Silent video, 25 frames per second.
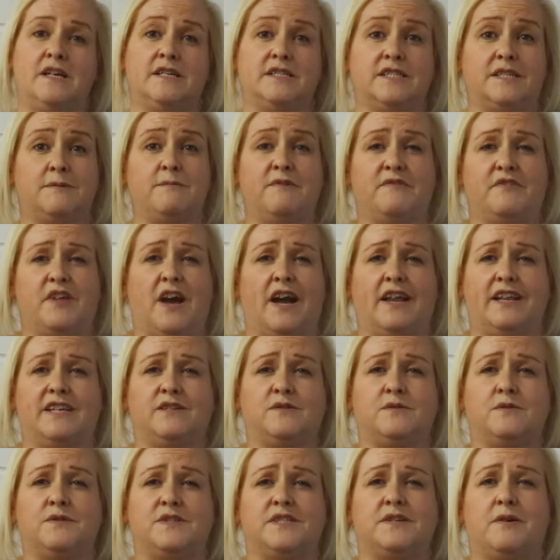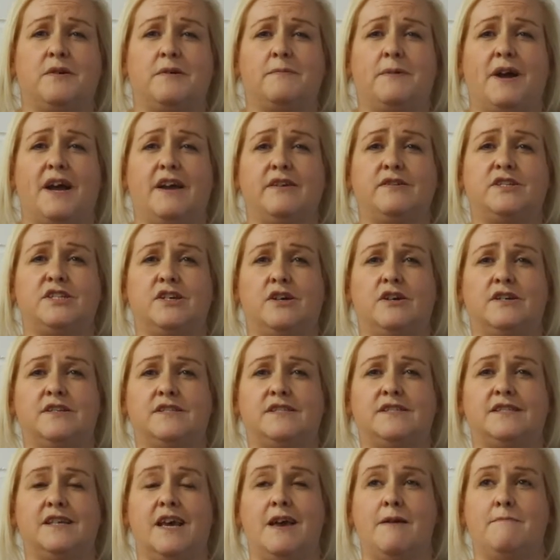Some of that is also about
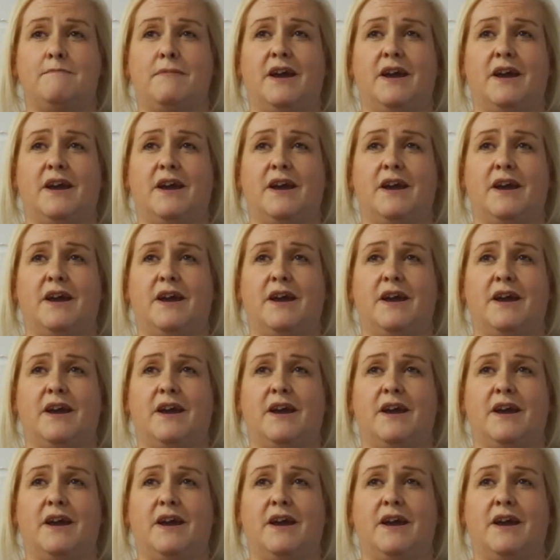us